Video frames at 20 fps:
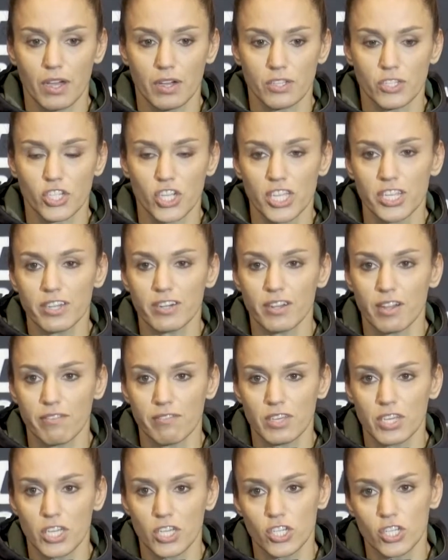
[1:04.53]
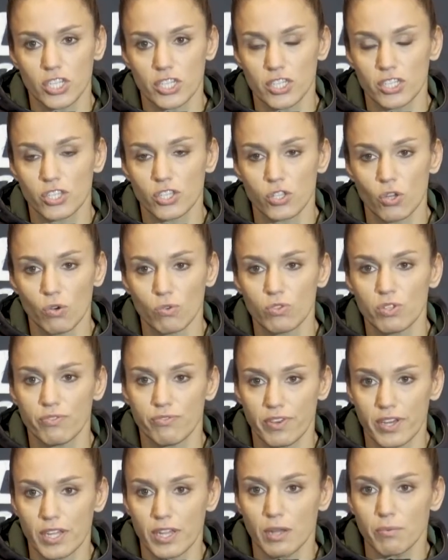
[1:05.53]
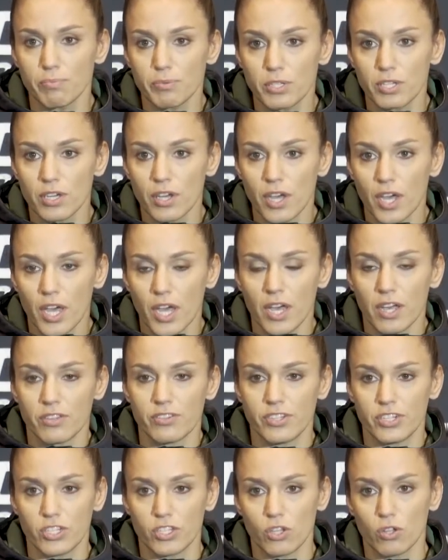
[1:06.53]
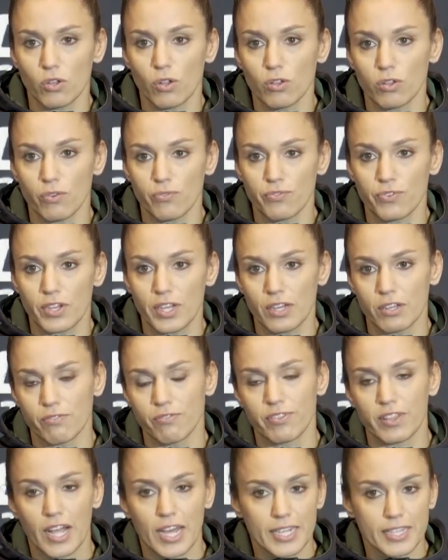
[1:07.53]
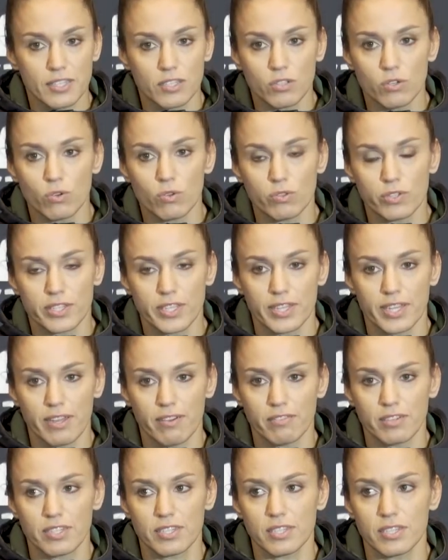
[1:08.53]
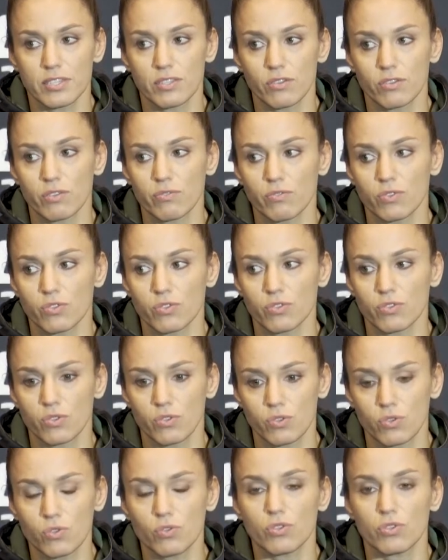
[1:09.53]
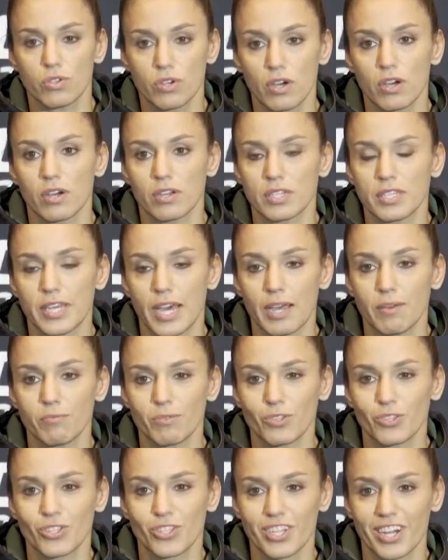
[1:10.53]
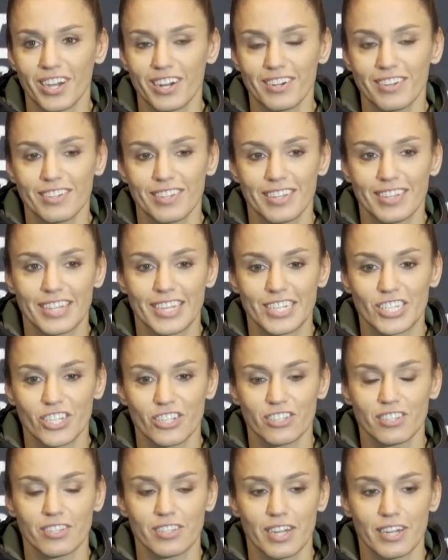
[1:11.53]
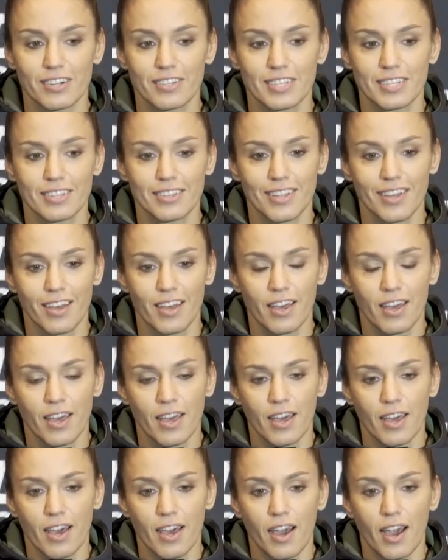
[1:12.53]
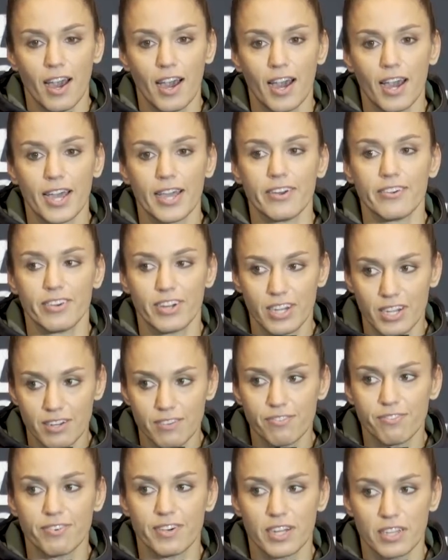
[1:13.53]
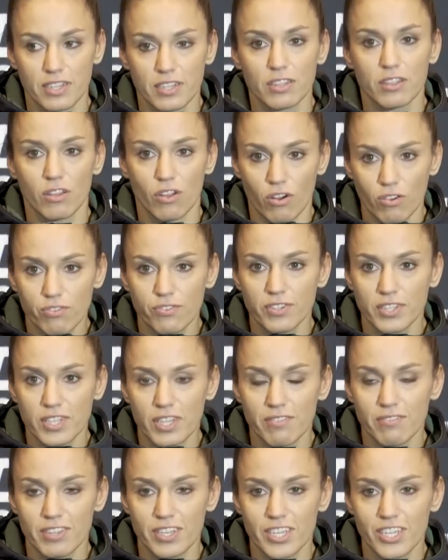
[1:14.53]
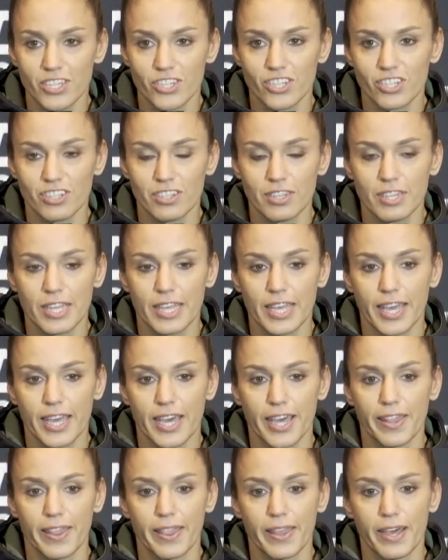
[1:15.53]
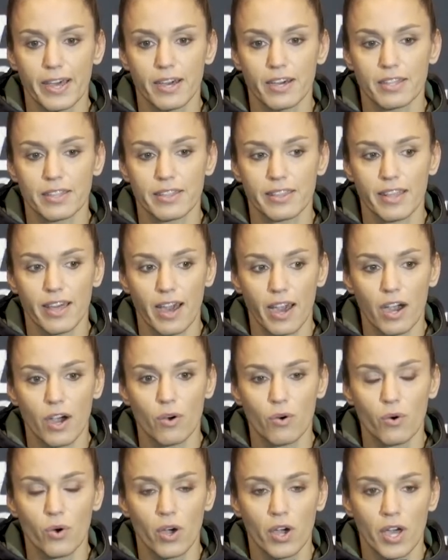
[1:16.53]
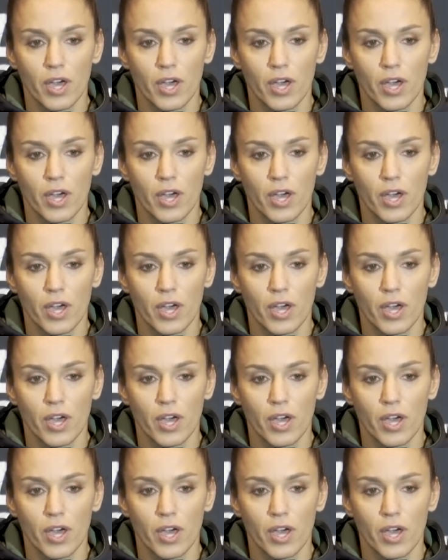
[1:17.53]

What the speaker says: general aviation. It's so developed. There is a lot of flight schools and everything, so it was good time to start, and I just started. I really fell in love in aviation, and now,